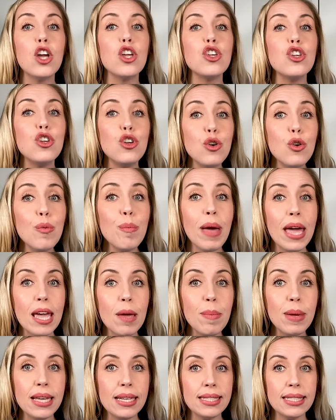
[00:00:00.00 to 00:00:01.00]
you may
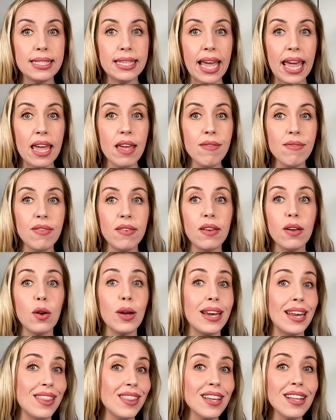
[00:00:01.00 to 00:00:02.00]
be safe
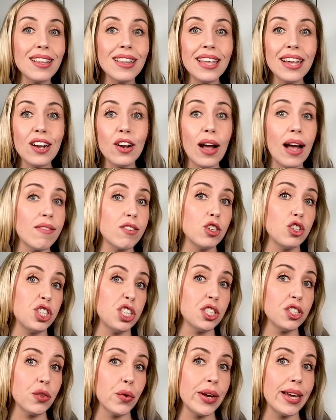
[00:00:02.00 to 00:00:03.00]
and in the clear after
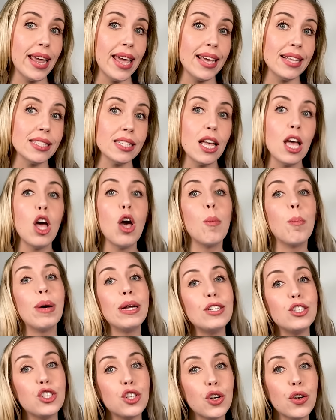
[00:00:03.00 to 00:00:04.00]
just 3 days.
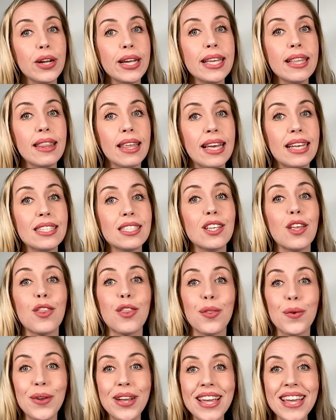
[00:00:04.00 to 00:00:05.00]
But during this
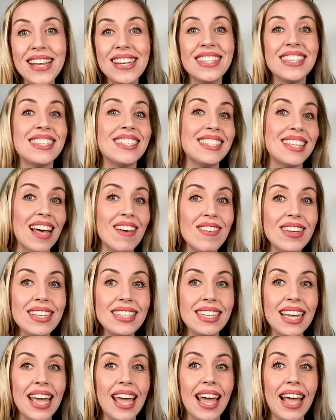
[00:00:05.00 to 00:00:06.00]
3 to 7
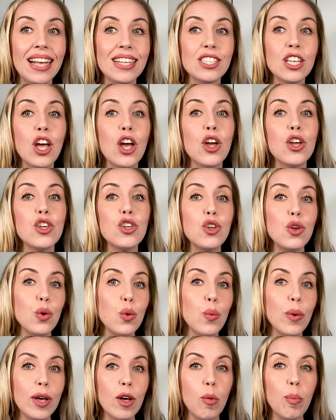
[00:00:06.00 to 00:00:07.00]
days, you
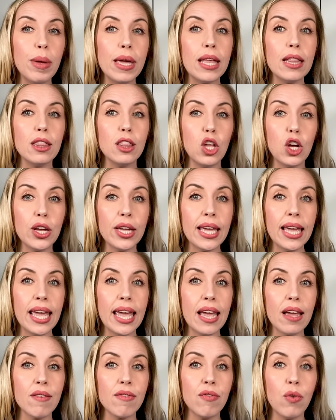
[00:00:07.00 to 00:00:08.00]
will be
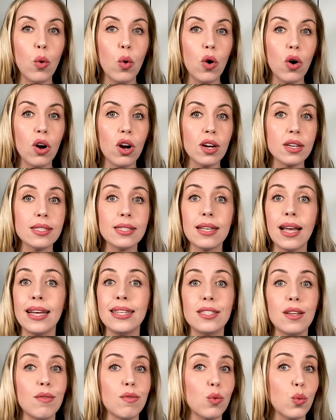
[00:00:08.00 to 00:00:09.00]
looking for
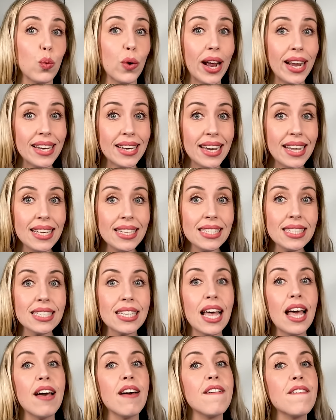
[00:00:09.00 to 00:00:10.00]
signs of redness,
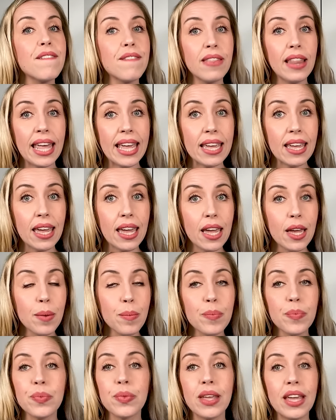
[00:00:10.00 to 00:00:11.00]

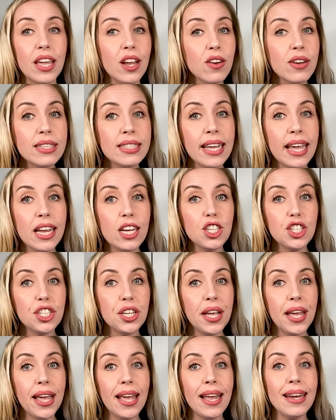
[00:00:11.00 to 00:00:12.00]
flaking,
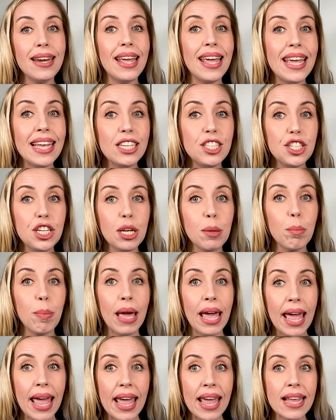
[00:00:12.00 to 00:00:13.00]
irritation, itching,
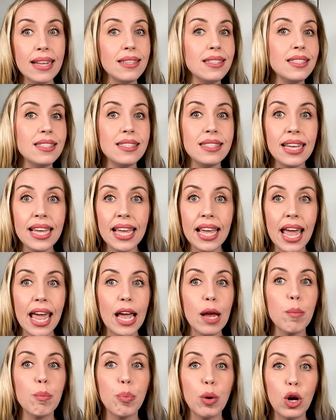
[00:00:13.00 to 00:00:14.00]
pain,
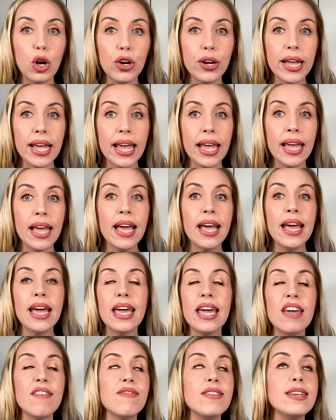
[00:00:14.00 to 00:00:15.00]
stinging, burning.
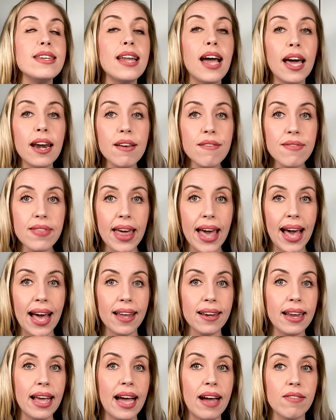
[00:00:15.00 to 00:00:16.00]
If none of
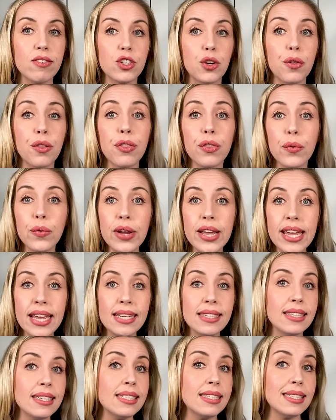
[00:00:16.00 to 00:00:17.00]
that after 3
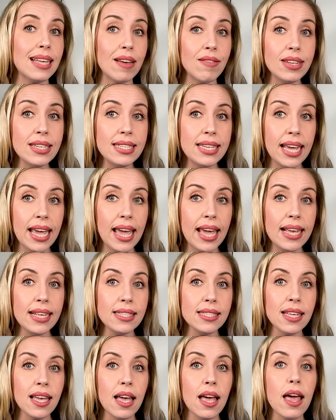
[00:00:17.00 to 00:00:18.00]
to 7
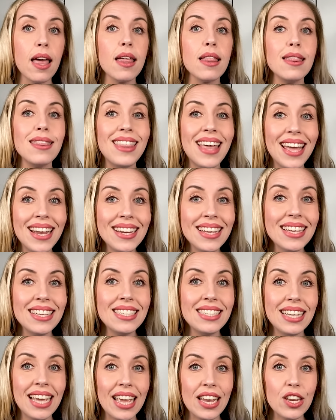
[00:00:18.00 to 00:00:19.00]
days, then
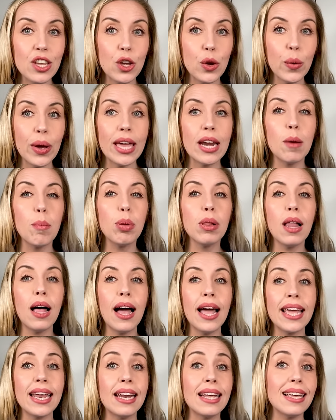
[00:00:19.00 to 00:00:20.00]
continue and
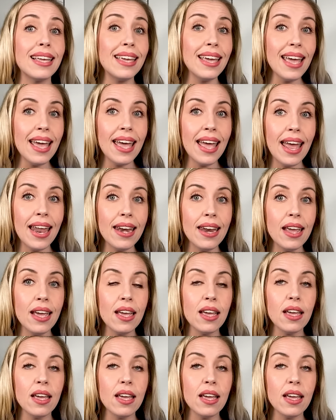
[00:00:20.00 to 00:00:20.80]
apply it again